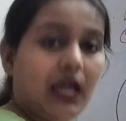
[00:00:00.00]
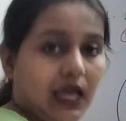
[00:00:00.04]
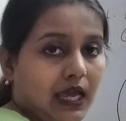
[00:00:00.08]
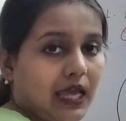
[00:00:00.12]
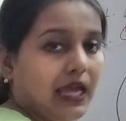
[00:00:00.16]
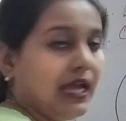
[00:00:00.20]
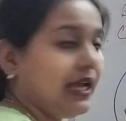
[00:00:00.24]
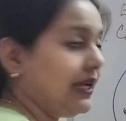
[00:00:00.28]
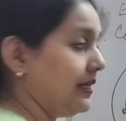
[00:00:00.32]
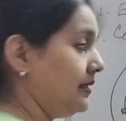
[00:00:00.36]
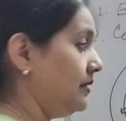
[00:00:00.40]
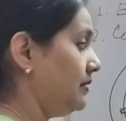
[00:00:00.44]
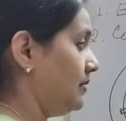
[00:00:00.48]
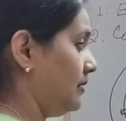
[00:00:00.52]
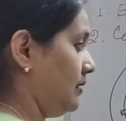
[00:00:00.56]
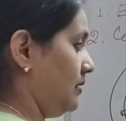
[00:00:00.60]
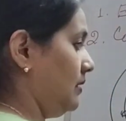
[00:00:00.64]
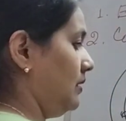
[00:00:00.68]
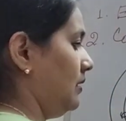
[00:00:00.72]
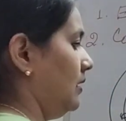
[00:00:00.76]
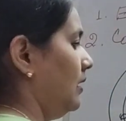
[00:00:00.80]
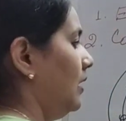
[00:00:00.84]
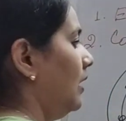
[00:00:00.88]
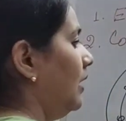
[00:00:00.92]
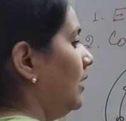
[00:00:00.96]
And
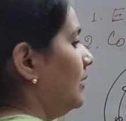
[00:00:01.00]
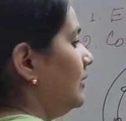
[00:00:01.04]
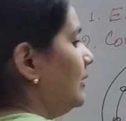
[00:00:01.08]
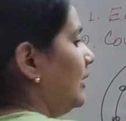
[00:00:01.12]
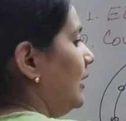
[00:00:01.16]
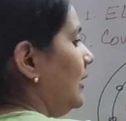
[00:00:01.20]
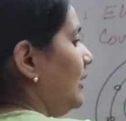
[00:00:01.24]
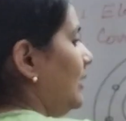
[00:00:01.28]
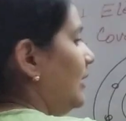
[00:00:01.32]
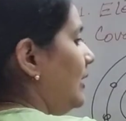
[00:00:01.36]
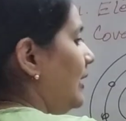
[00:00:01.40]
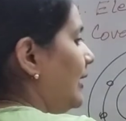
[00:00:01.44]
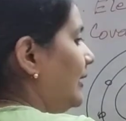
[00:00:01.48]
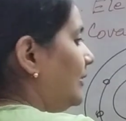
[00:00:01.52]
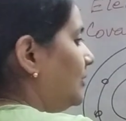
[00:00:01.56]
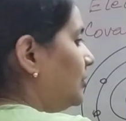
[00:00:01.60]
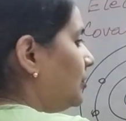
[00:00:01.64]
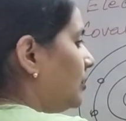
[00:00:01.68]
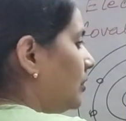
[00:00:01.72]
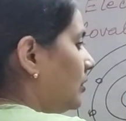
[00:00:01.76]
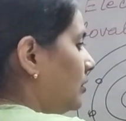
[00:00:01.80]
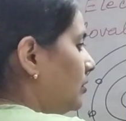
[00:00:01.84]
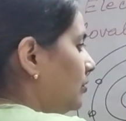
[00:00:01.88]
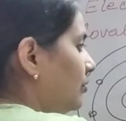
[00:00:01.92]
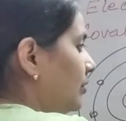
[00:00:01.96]
the
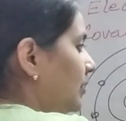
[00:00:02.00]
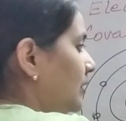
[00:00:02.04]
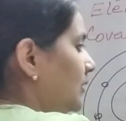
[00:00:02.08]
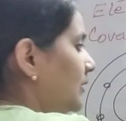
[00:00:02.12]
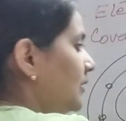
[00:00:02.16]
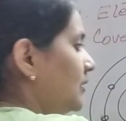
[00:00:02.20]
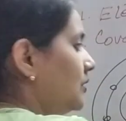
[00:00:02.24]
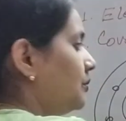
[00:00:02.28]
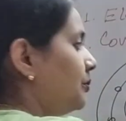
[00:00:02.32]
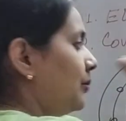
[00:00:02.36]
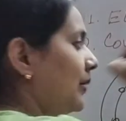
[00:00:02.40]
electron which is